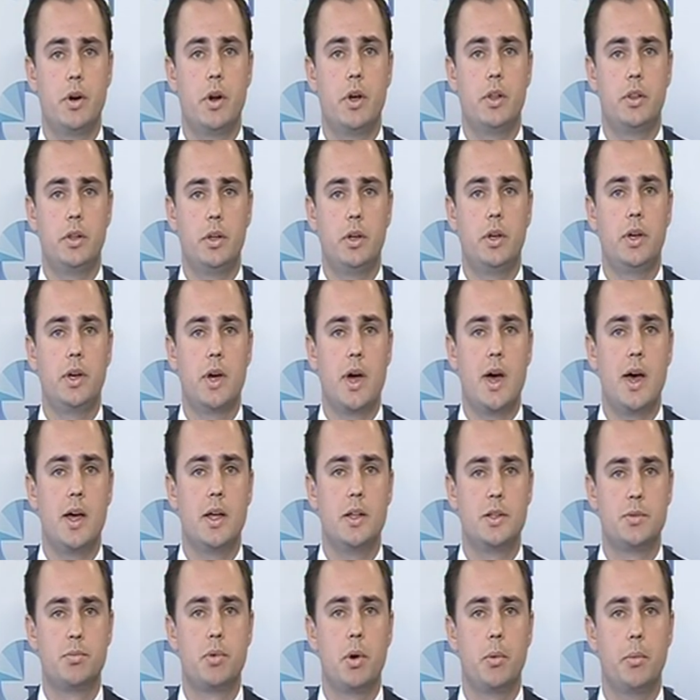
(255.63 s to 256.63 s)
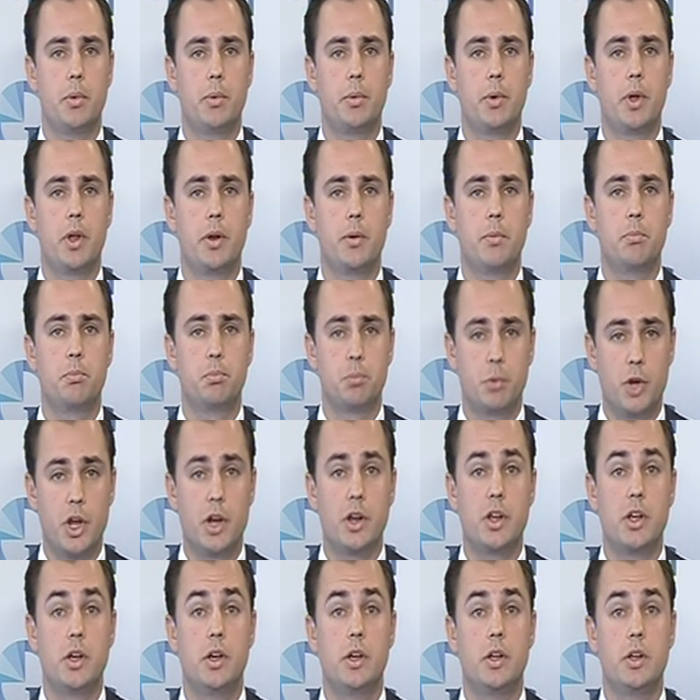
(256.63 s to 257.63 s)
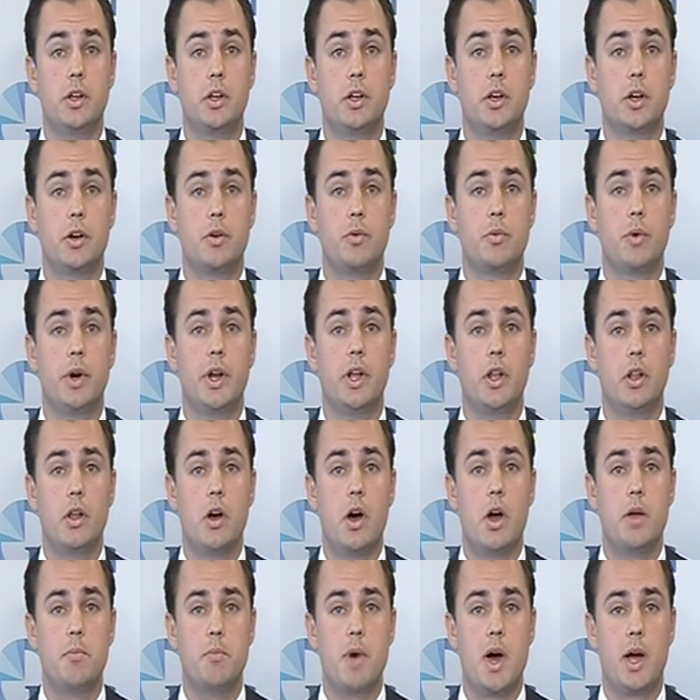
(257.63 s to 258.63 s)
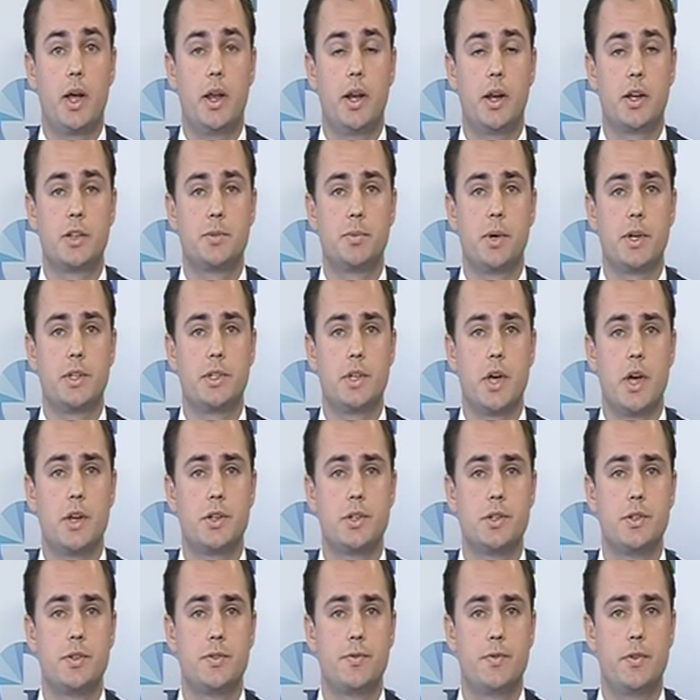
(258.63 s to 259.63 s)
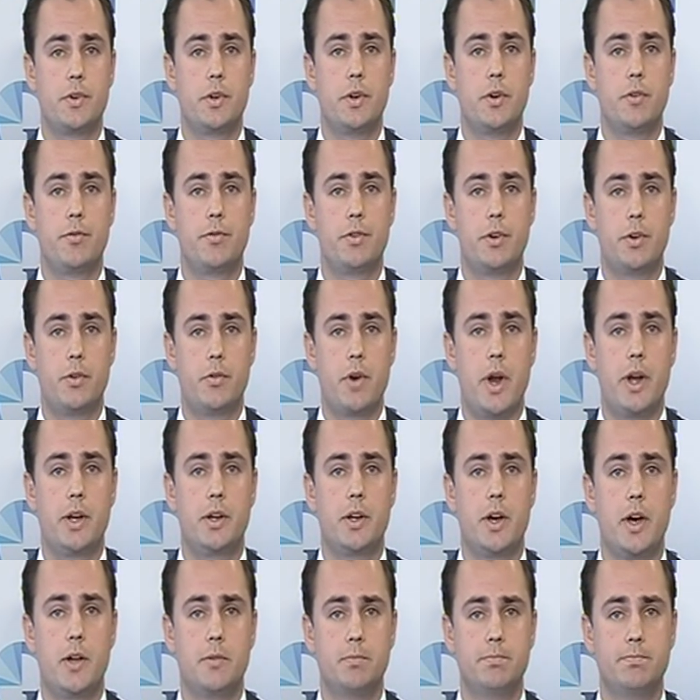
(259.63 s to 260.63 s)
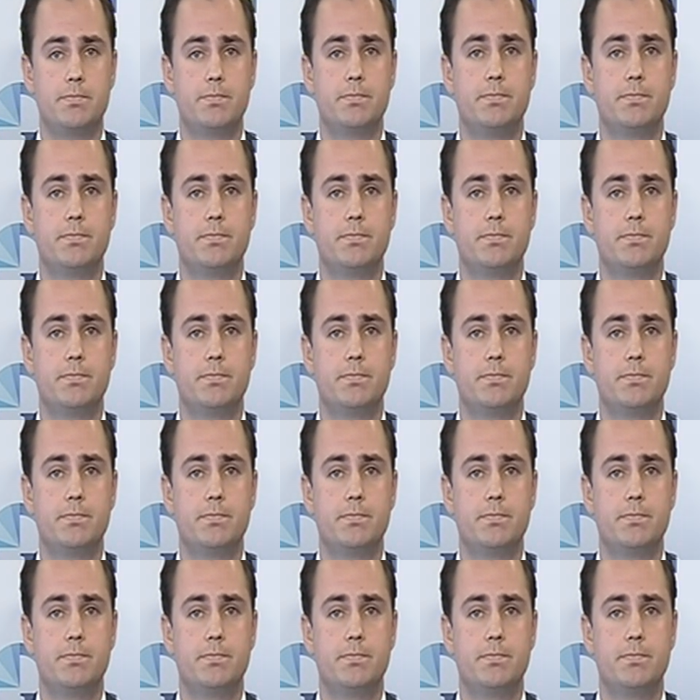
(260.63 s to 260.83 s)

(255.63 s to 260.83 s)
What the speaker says: and I think it's probably going to realign market expectations for a rate cut.